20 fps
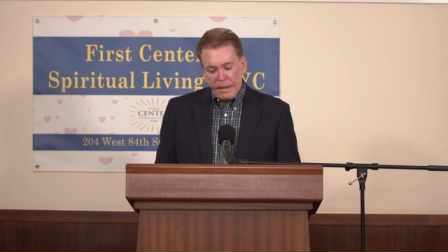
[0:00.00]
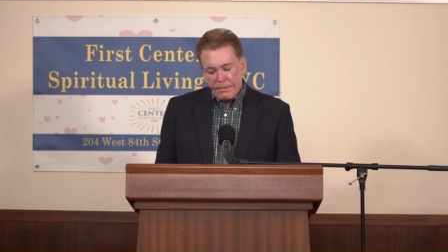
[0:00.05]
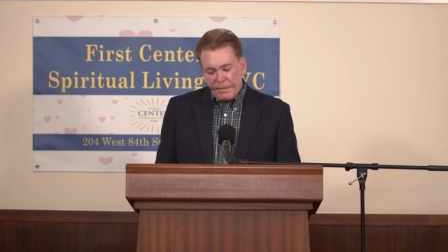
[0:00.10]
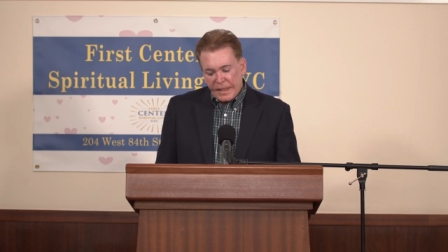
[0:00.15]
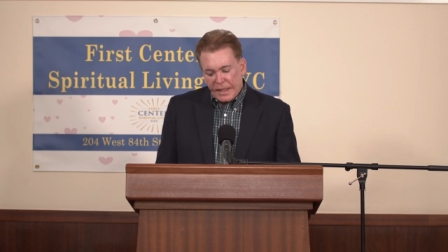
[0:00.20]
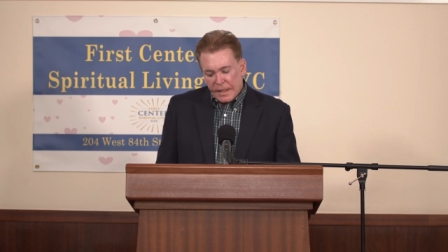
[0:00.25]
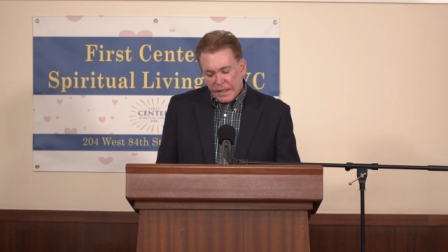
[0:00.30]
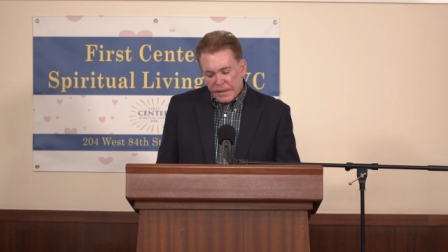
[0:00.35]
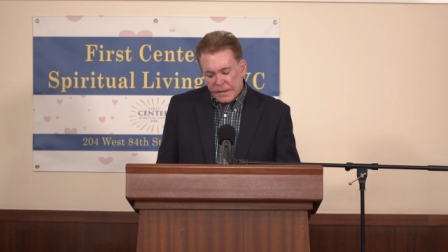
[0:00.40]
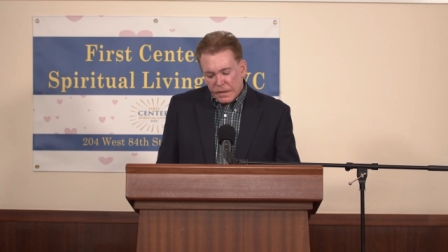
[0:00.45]

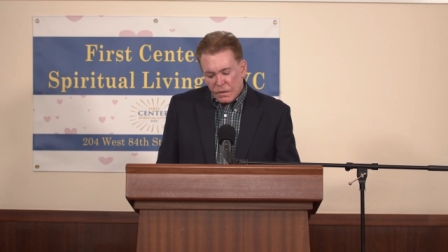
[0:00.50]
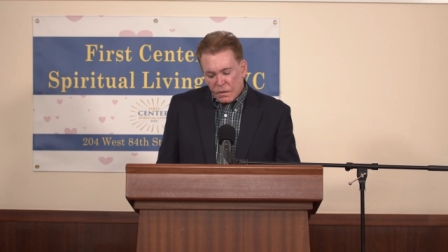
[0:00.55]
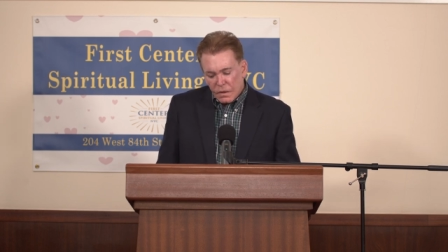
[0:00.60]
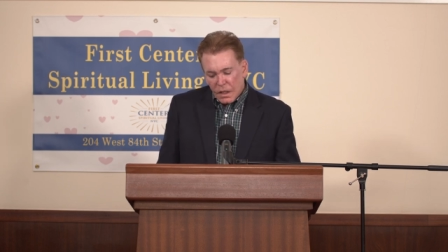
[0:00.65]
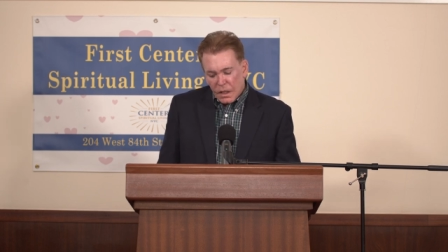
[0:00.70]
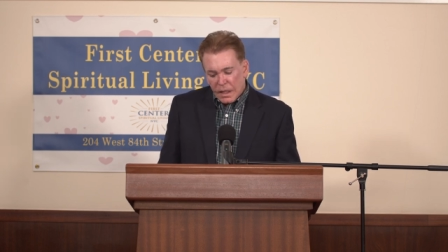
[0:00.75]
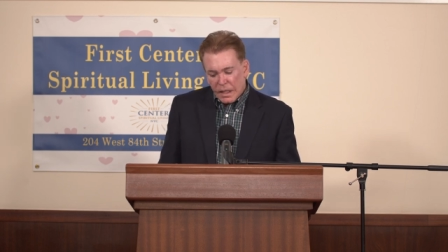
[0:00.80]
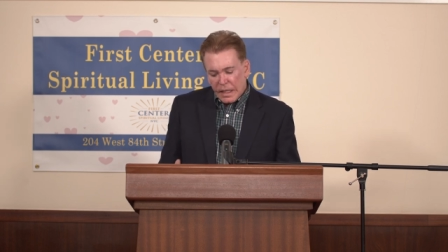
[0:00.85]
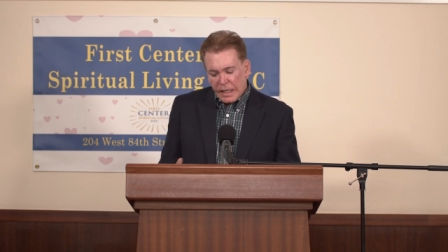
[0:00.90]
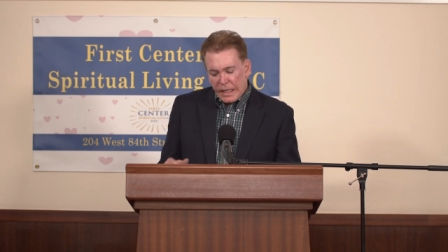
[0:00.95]
Because
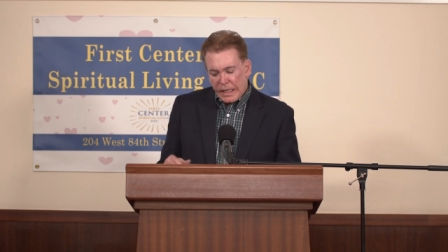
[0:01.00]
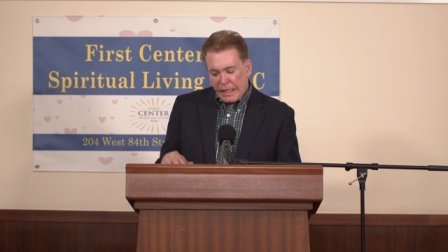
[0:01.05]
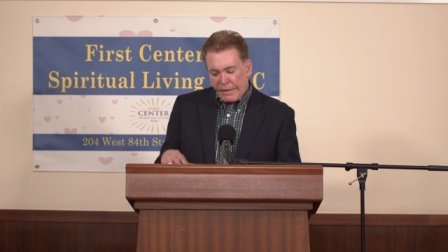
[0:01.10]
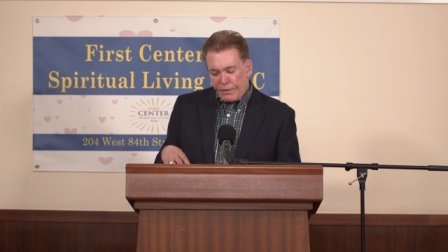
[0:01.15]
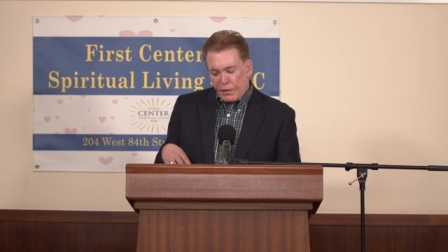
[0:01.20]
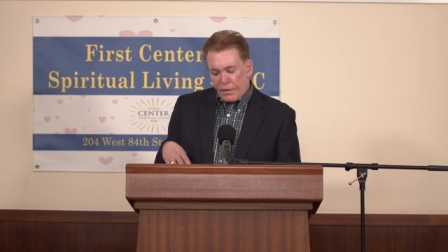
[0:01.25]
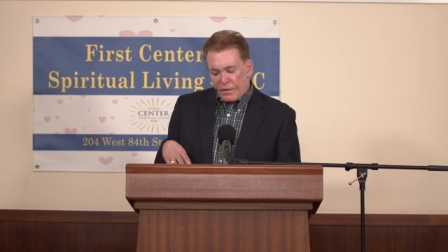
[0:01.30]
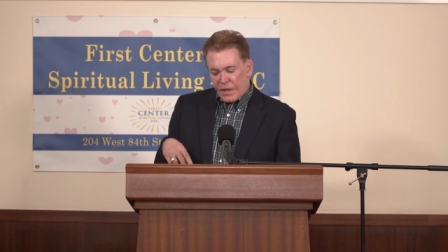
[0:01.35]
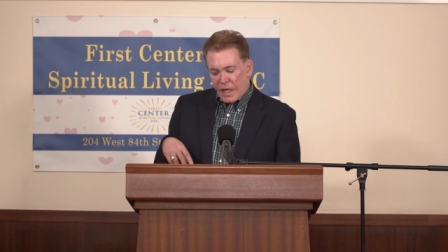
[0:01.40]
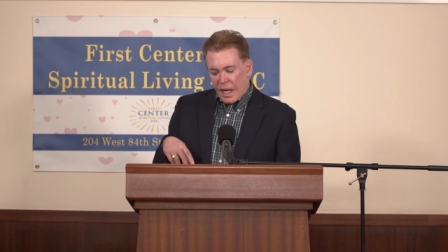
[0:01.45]
if
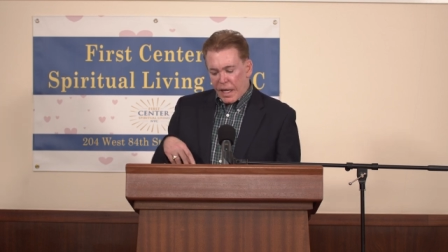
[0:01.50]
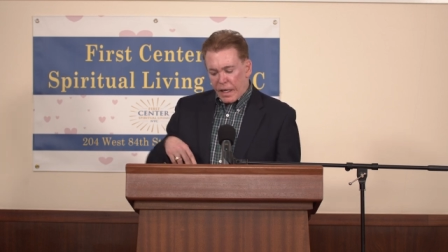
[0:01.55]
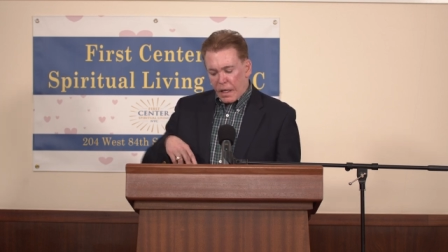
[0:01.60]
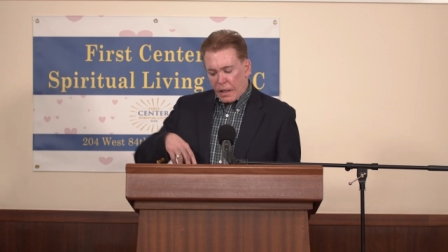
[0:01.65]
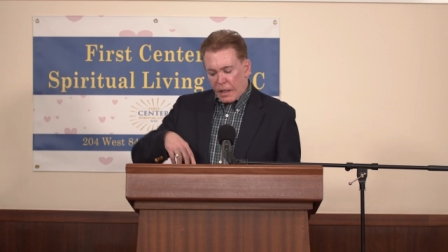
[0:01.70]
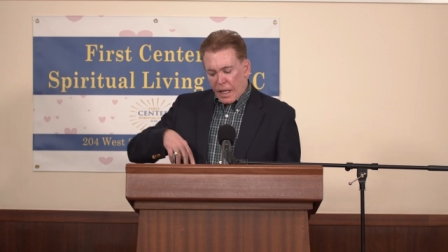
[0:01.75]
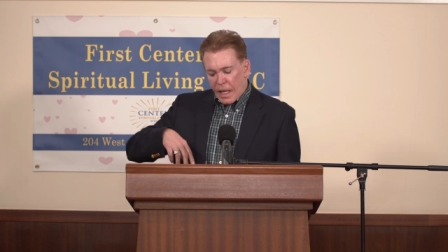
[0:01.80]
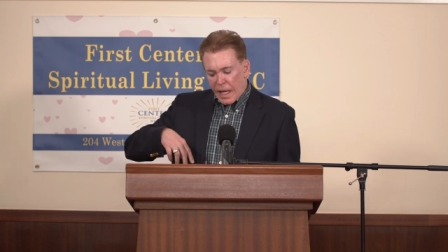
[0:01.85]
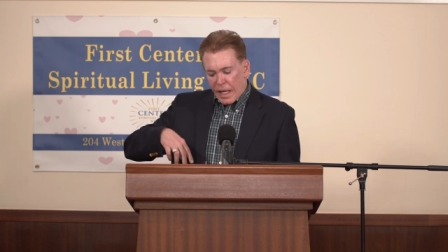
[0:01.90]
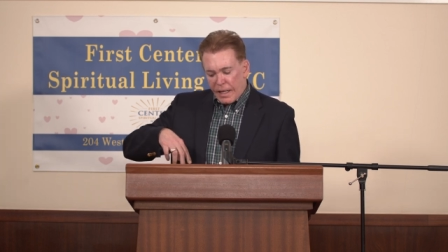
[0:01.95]
you've got a
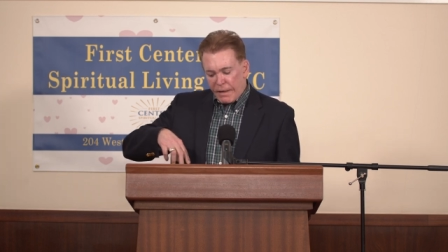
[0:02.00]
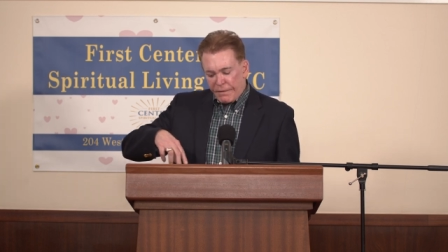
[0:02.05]
lot